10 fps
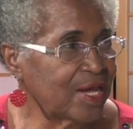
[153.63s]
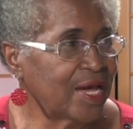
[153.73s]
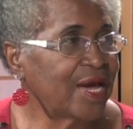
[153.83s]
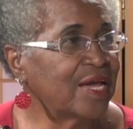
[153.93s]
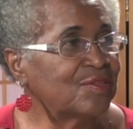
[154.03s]

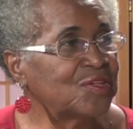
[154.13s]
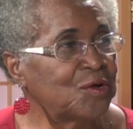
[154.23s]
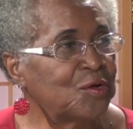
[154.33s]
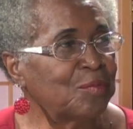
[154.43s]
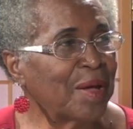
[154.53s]
and
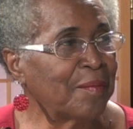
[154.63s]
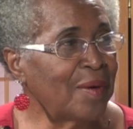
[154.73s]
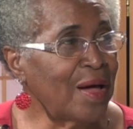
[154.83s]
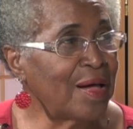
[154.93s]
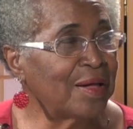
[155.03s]
told my
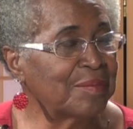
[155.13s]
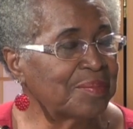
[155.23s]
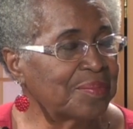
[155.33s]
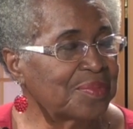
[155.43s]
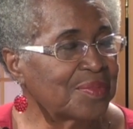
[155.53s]
mom
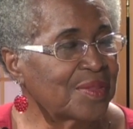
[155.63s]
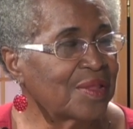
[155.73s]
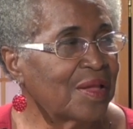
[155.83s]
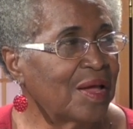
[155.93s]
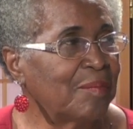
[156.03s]

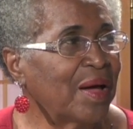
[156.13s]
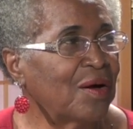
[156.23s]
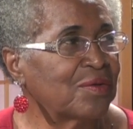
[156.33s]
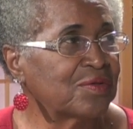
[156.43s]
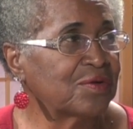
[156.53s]

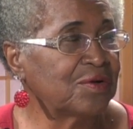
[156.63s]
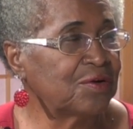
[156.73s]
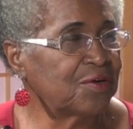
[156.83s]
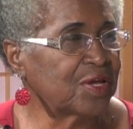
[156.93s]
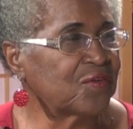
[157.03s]
about
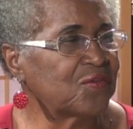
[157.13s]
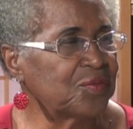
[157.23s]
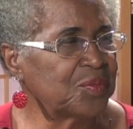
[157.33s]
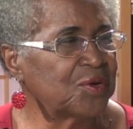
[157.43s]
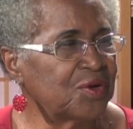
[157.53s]
her
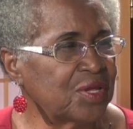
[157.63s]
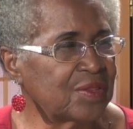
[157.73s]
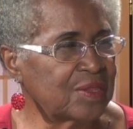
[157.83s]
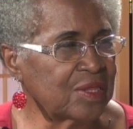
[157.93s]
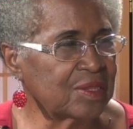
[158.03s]

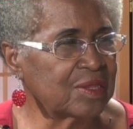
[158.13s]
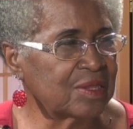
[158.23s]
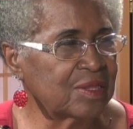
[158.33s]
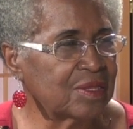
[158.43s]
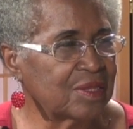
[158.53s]

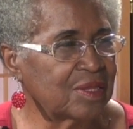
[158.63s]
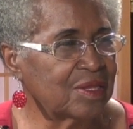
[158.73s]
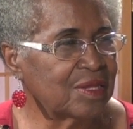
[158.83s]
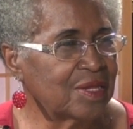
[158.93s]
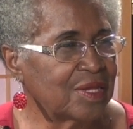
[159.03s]
experiences.
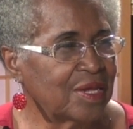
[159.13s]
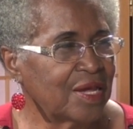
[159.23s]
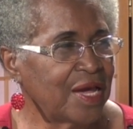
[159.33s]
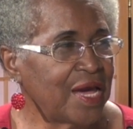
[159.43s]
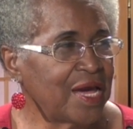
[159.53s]

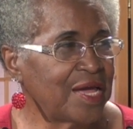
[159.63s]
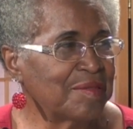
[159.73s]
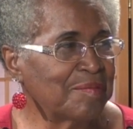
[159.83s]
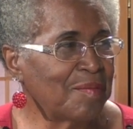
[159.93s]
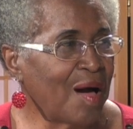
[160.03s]

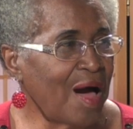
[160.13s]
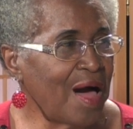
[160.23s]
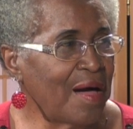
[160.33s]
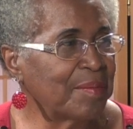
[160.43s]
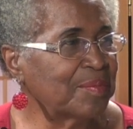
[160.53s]
And
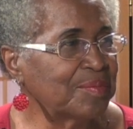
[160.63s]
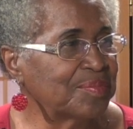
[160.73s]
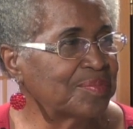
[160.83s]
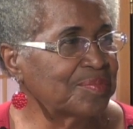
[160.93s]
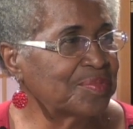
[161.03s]
Mom
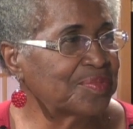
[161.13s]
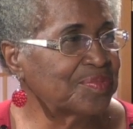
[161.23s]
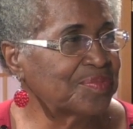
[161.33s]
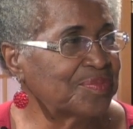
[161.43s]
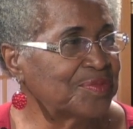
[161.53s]

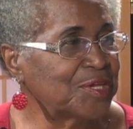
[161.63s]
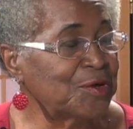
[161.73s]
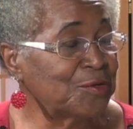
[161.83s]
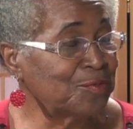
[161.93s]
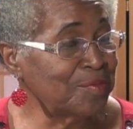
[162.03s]

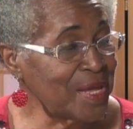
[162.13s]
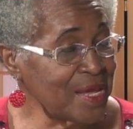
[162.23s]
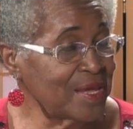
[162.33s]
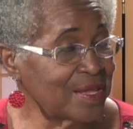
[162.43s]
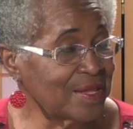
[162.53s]
told
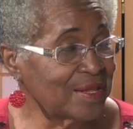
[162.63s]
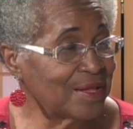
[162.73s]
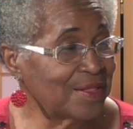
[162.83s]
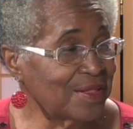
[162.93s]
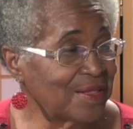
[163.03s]
me
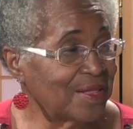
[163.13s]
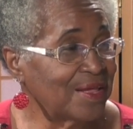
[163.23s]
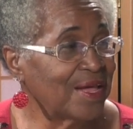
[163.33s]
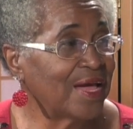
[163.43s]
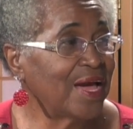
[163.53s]

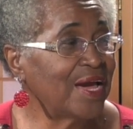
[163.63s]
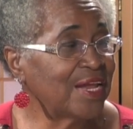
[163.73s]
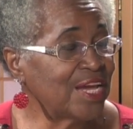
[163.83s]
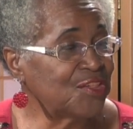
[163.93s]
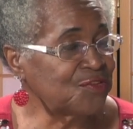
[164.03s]
at
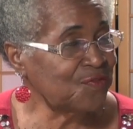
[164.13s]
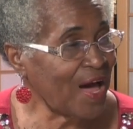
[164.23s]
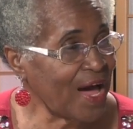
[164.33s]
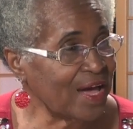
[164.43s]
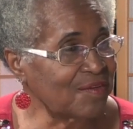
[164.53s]
age
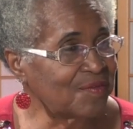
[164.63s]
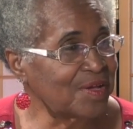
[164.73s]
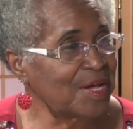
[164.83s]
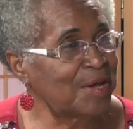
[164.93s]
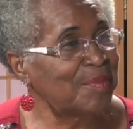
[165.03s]
5
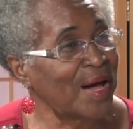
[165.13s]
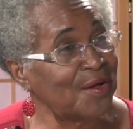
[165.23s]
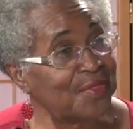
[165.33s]
about